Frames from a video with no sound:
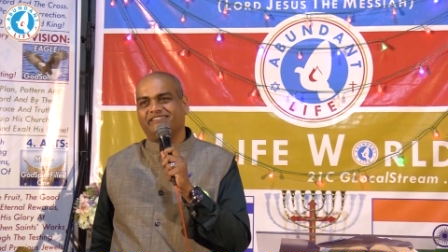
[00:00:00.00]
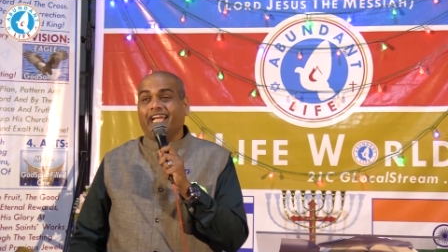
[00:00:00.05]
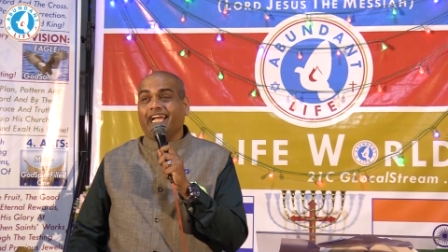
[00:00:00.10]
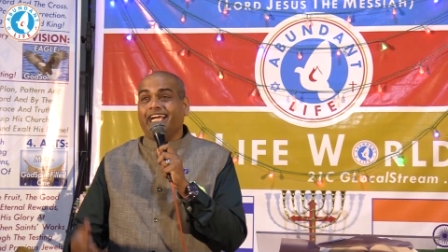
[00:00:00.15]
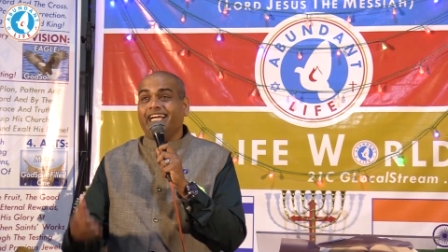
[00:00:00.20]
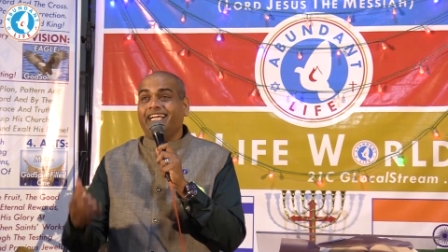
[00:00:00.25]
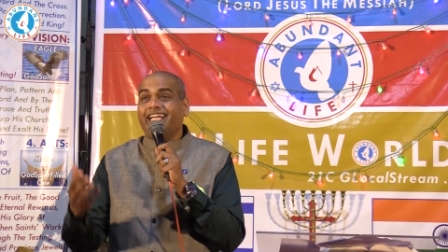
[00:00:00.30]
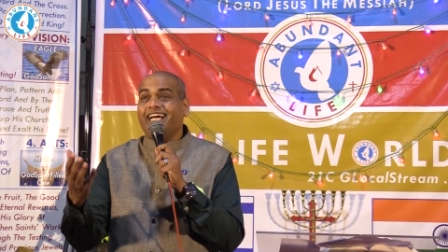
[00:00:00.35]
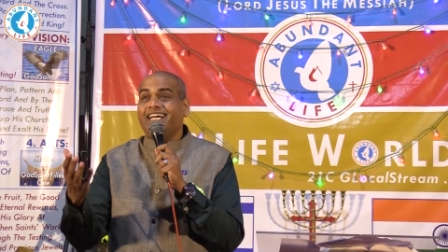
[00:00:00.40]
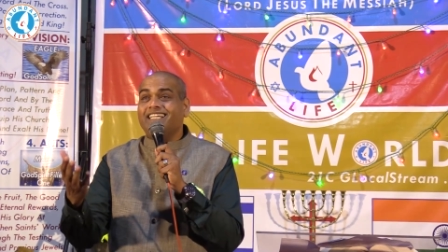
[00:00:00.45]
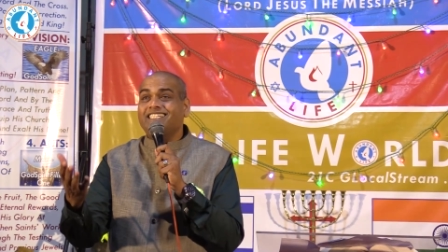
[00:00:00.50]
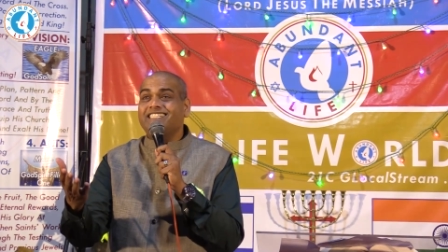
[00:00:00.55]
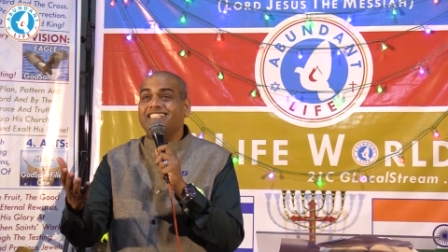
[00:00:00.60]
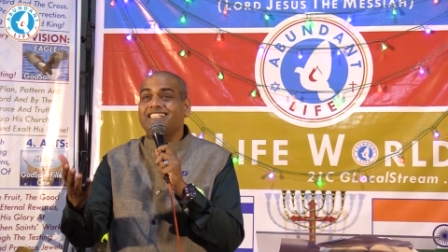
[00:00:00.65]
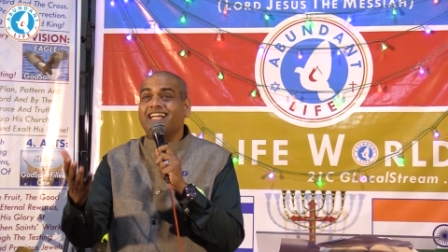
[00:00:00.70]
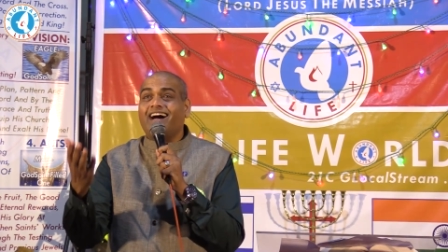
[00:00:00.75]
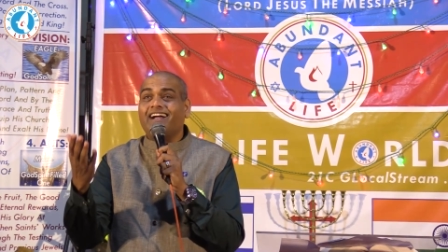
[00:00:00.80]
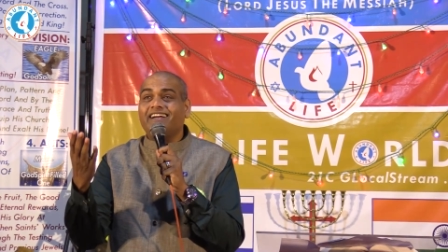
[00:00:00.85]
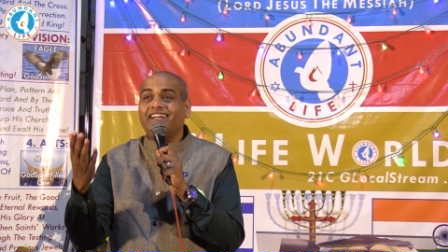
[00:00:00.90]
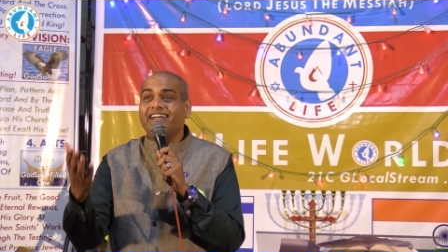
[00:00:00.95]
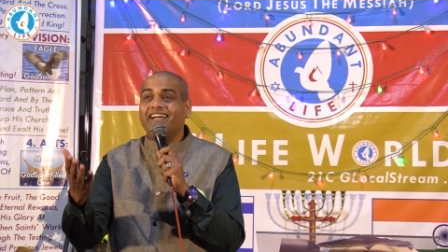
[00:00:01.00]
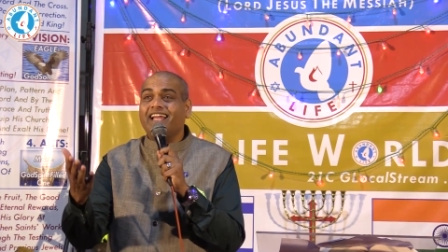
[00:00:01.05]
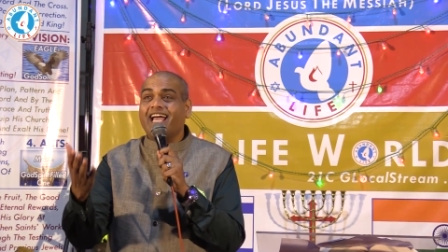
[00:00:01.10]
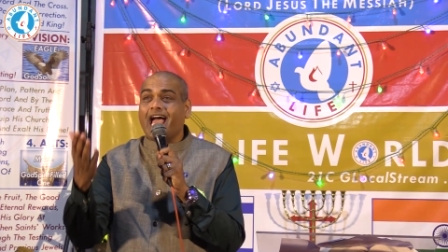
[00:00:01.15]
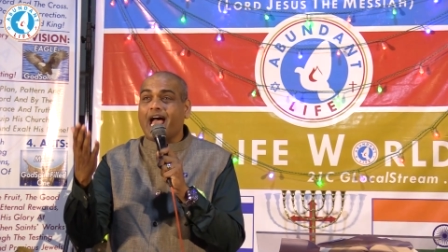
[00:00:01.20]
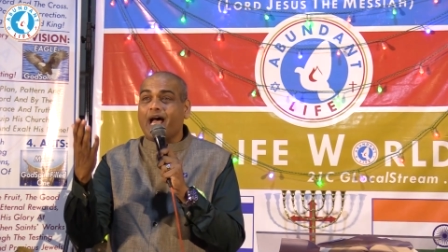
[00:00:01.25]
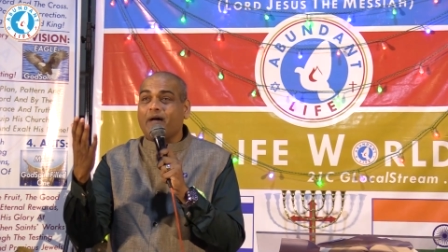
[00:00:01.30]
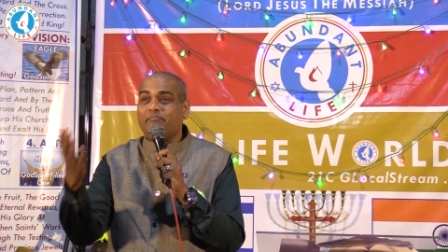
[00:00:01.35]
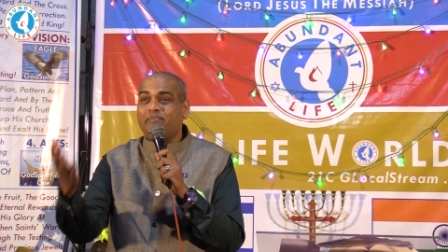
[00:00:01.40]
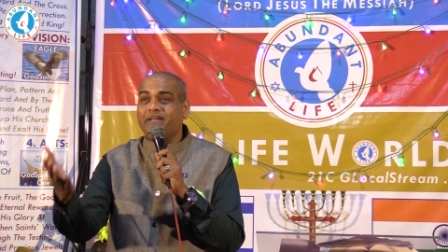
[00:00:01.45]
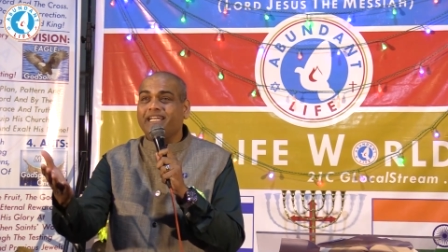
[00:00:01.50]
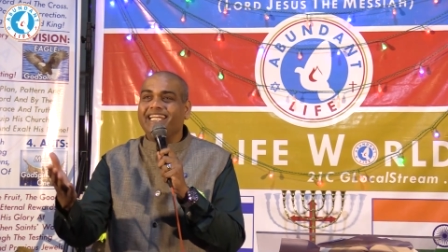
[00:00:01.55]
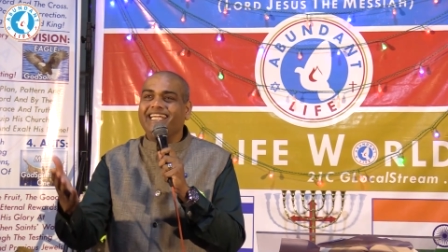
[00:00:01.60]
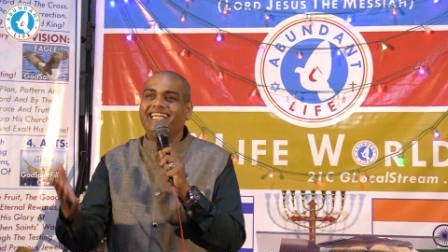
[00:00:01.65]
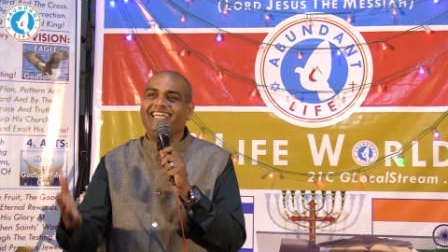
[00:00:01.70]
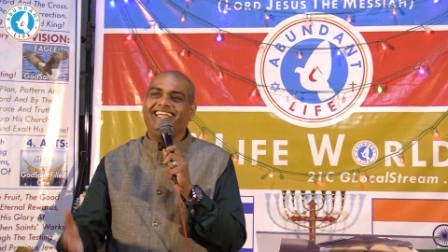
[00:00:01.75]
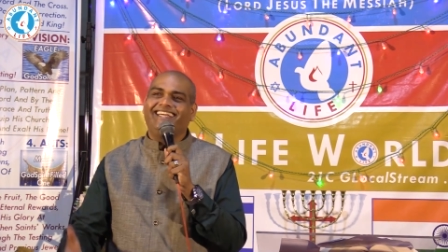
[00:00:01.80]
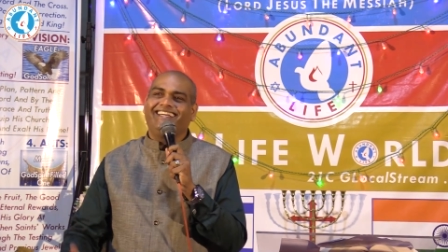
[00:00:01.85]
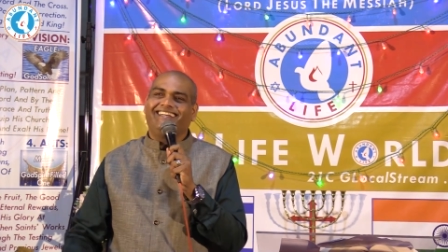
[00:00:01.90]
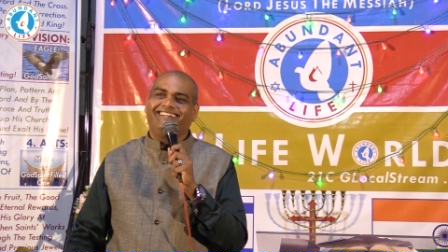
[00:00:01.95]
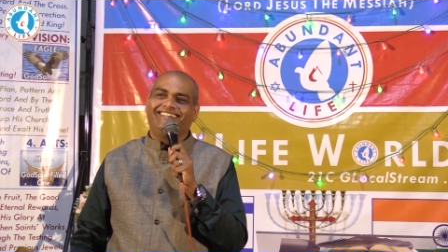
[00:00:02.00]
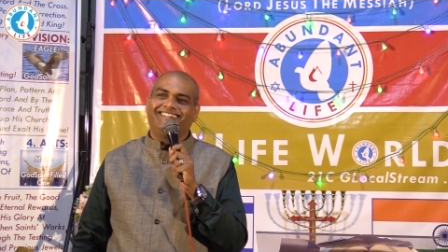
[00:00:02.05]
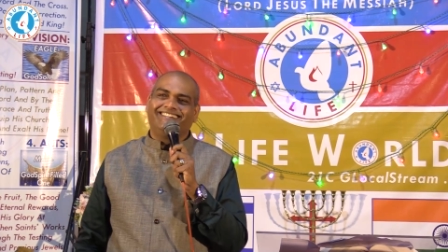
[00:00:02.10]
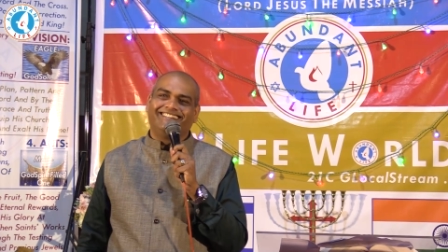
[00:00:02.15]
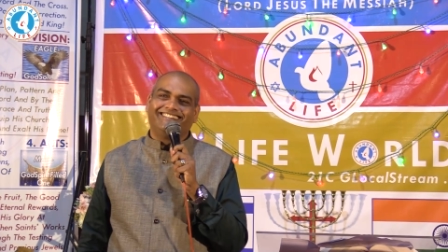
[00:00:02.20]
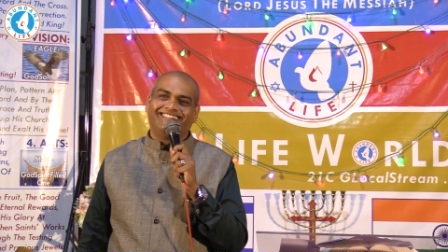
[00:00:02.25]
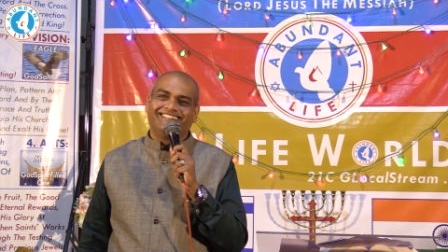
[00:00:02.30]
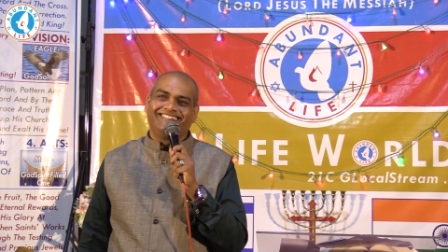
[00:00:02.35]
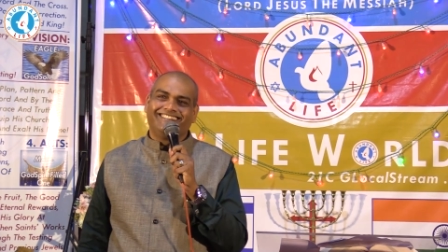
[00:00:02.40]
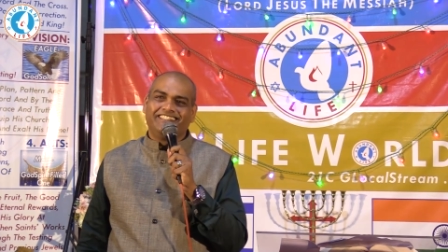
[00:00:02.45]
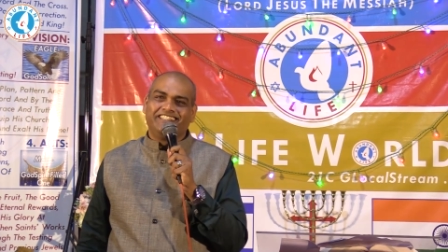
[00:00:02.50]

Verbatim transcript: It has started happening.